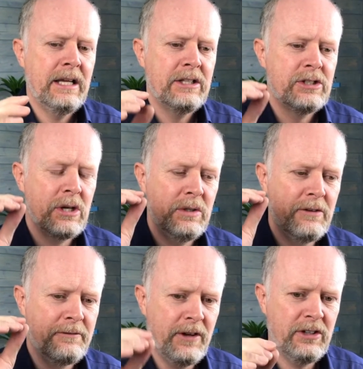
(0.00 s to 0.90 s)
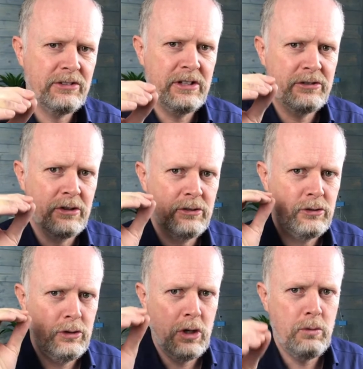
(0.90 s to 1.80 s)
So in the first instance,
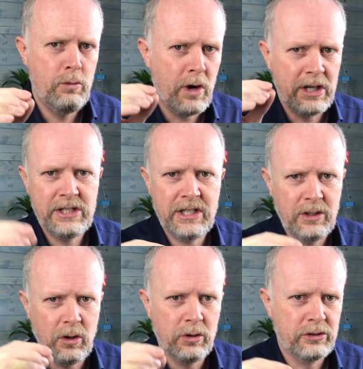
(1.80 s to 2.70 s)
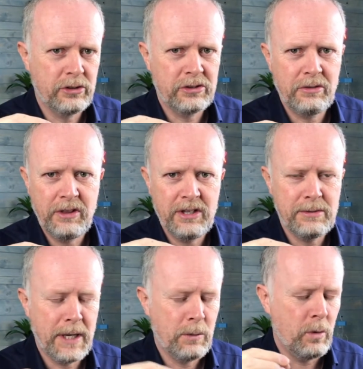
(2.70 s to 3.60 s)
you writing all sorts of things
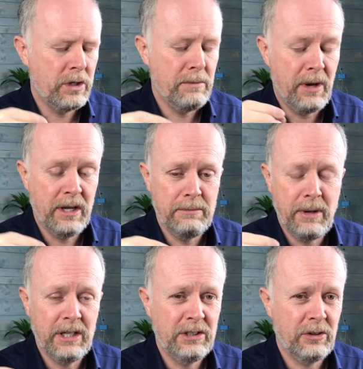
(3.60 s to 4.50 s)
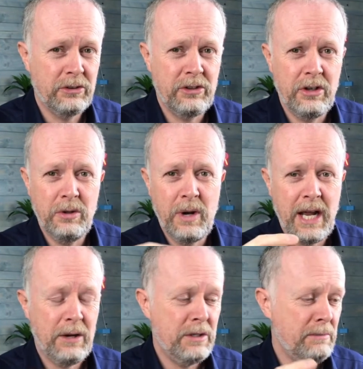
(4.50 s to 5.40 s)
about what you might not do,
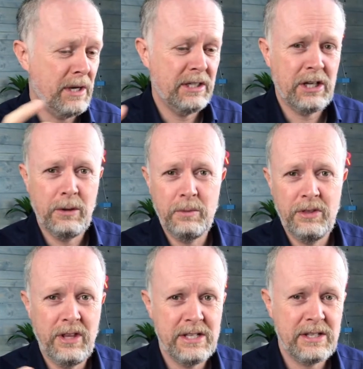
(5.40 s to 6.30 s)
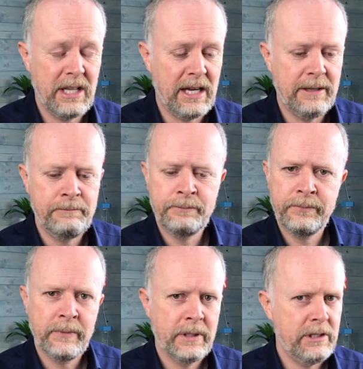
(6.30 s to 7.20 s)
how you might cope with this, that,
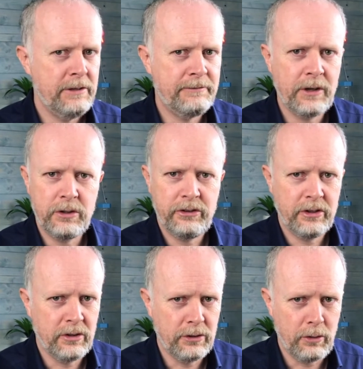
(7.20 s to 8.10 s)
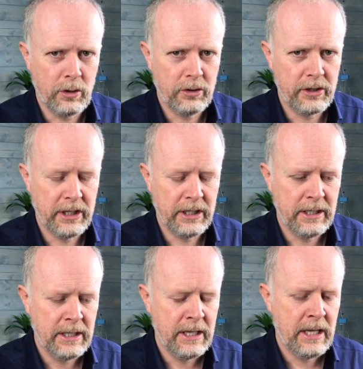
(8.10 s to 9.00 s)
you're focusing on the wrong thing.
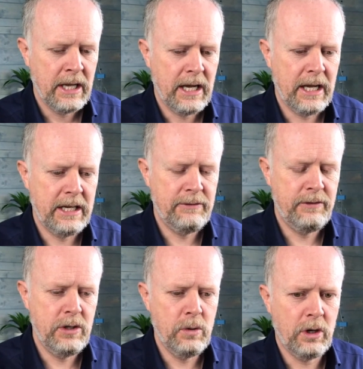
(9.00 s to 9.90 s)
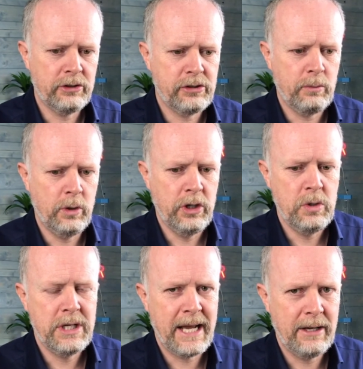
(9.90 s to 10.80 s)
And if you are someone who
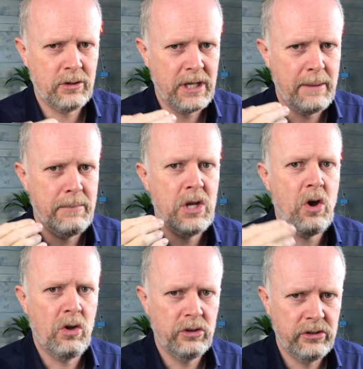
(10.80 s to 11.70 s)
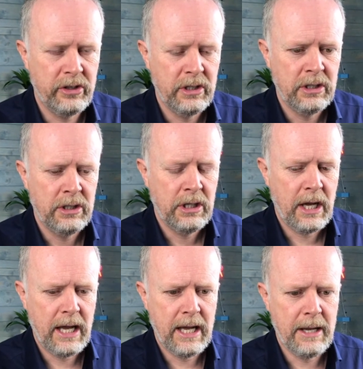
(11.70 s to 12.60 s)
cannot get beyond
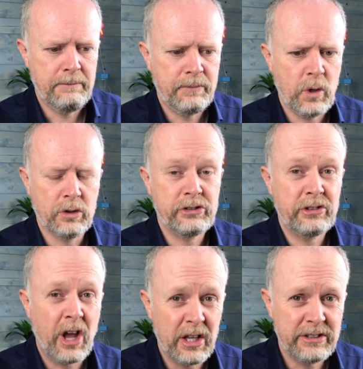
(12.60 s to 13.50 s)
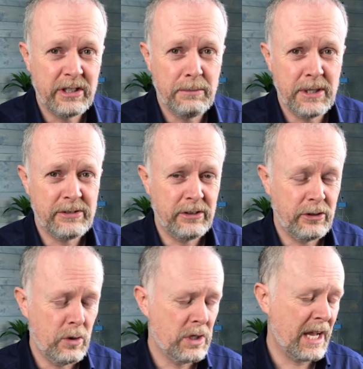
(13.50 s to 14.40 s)
or starting a business,
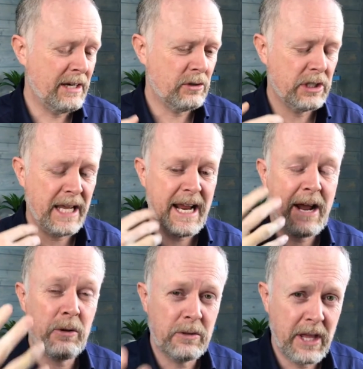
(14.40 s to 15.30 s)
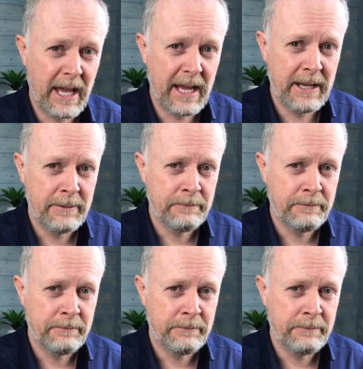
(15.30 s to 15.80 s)
who cannot get out there